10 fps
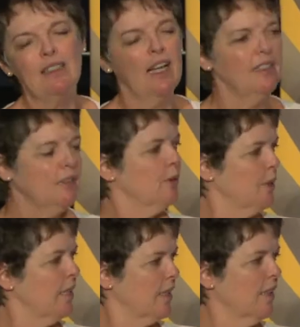I, never
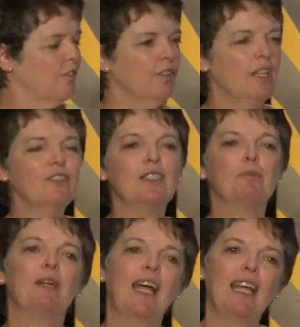really got involved in it,
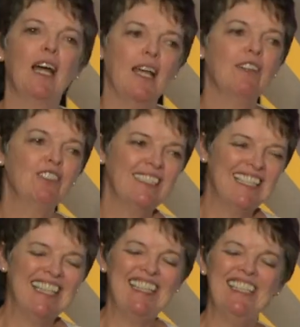but I, I have to
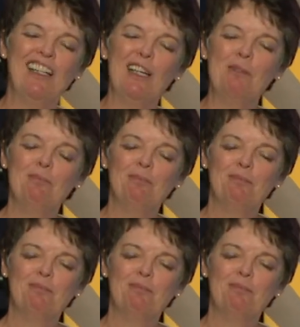say the, um,